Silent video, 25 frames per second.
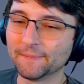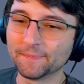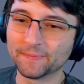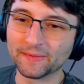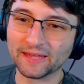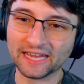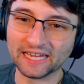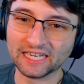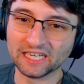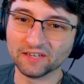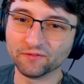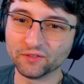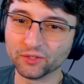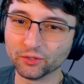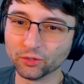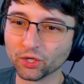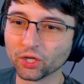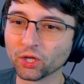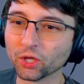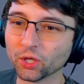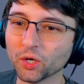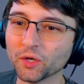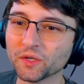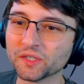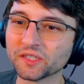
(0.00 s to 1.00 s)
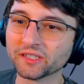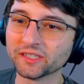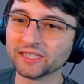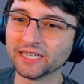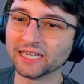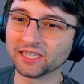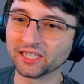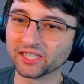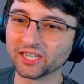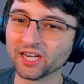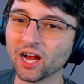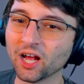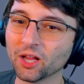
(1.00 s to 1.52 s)
And if you look closely
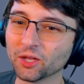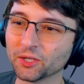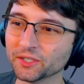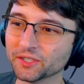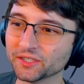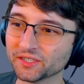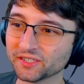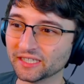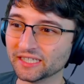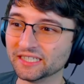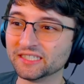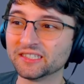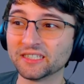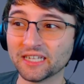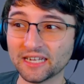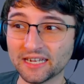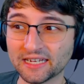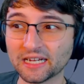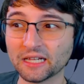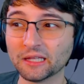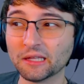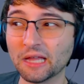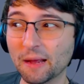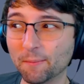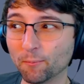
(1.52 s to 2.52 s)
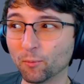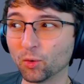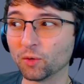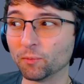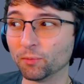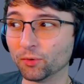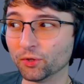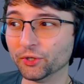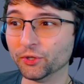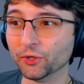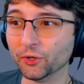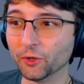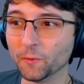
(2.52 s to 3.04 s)
at the colors, it's getting a lot more
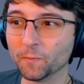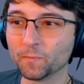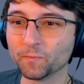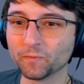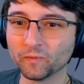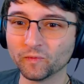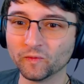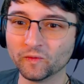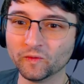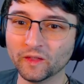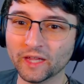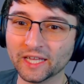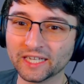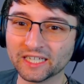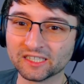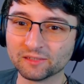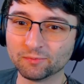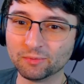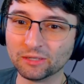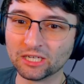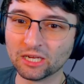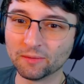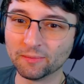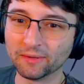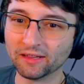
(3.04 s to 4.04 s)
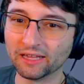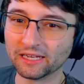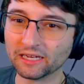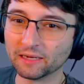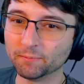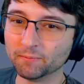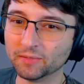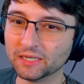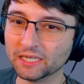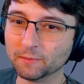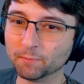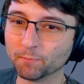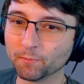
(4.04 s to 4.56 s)
blue. Like it's becoming like a
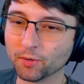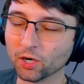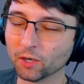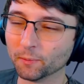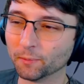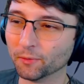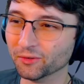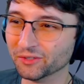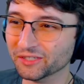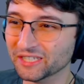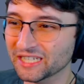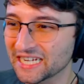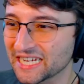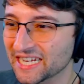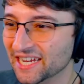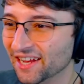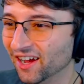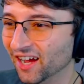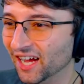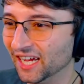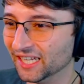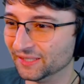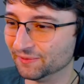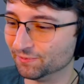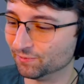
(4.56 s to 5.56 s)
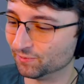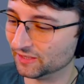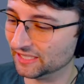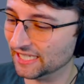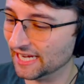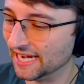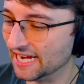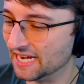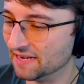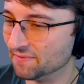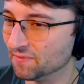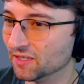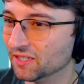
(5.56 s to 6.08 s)
big purple neon
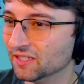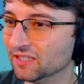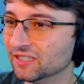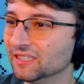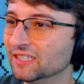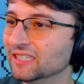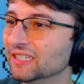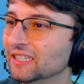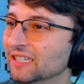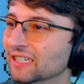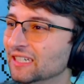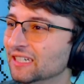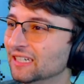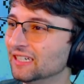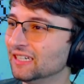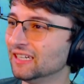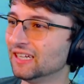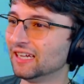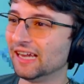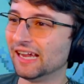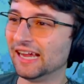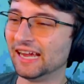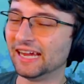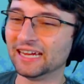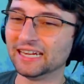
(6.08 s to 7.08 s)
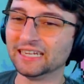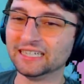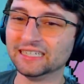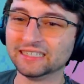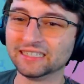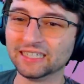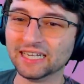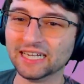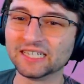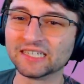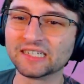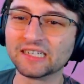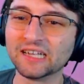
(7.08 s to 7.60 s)
game. And
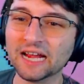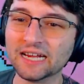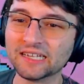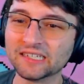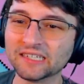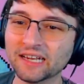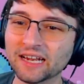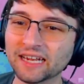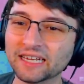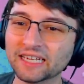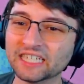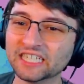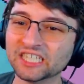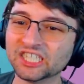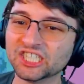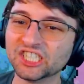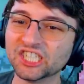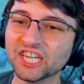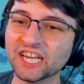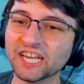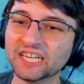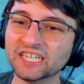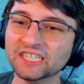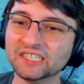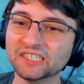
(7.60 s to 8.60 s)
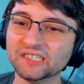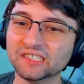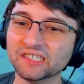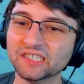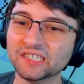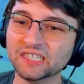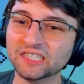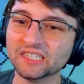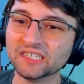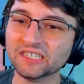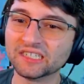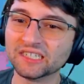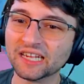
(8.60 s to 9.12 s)
it's nice that I can change
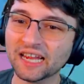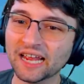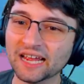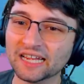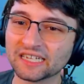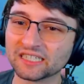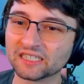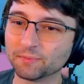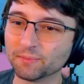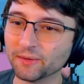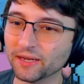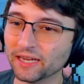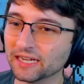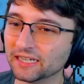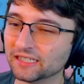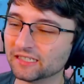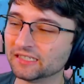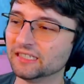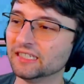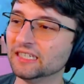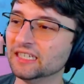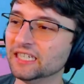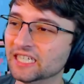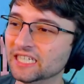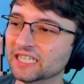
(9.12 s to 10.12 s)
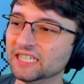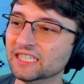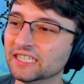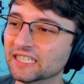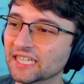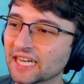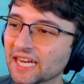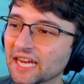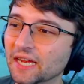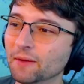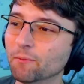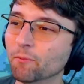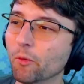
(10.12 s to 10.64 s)
these aspects in
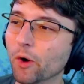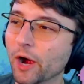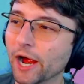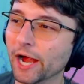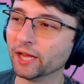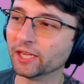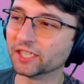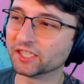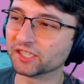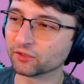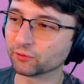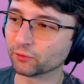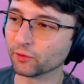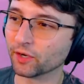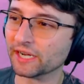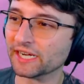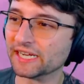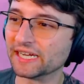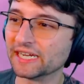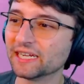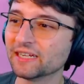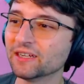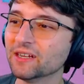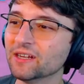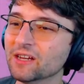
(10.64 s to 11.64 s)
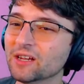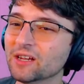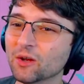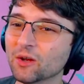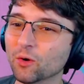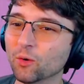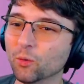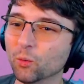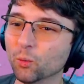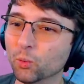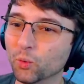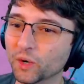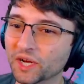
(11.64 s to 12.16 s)
game while it's running
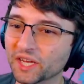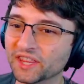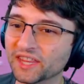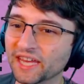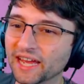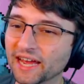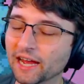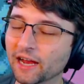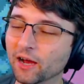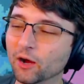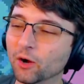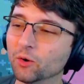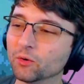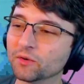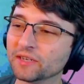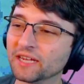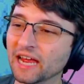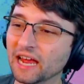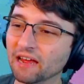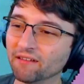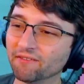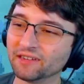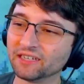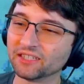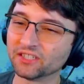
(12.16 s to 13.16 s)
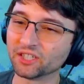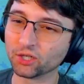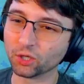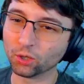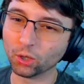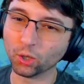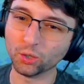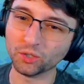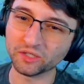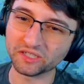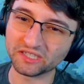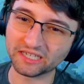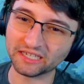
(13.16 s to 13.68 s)
without having to
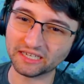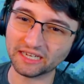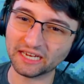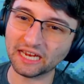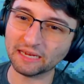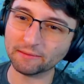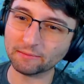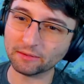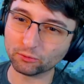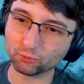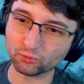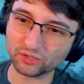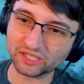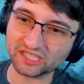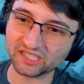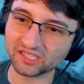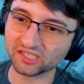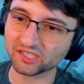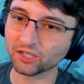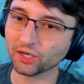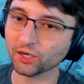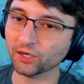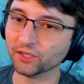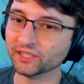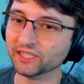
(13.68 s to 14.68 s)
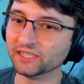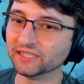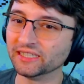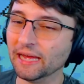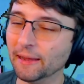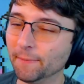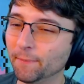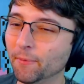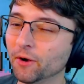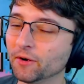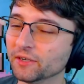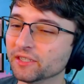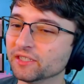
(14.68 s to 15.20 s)
close the game and restart it.
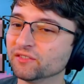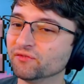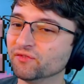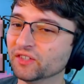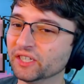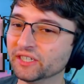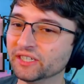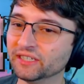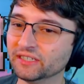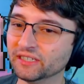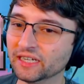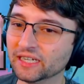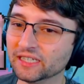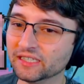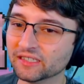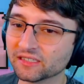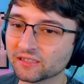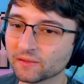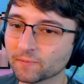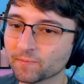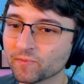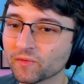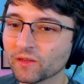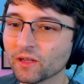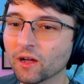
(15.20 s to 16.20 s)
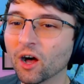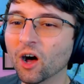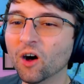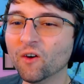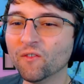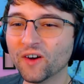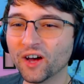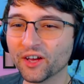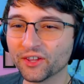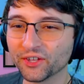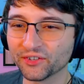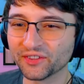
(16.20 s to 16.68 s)
That part is very nice. Allfather,